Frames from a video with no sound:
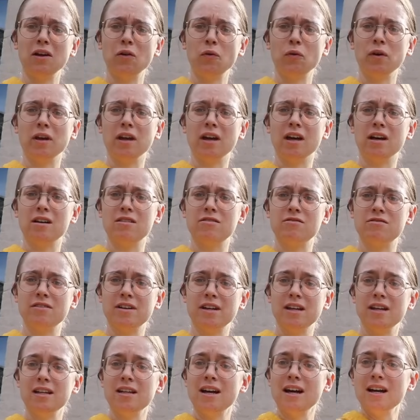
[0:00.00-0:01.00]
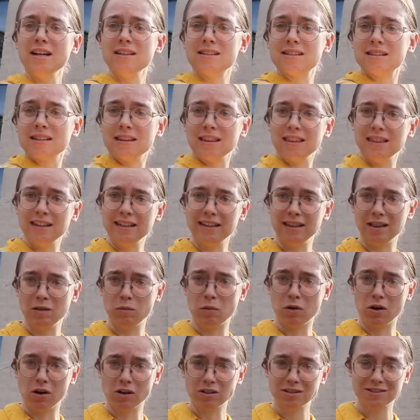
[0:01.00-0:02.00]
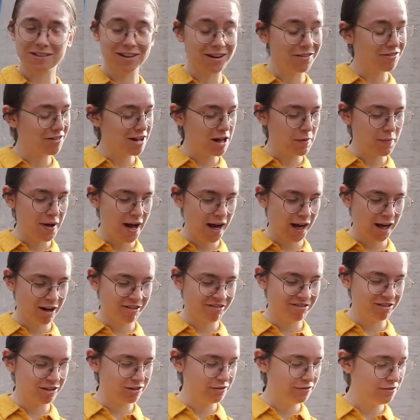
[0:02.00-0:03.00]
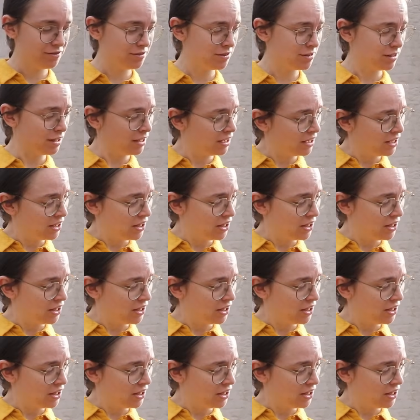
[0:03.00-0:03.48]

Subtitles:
Here we have a nice little box of alpaca fluffs,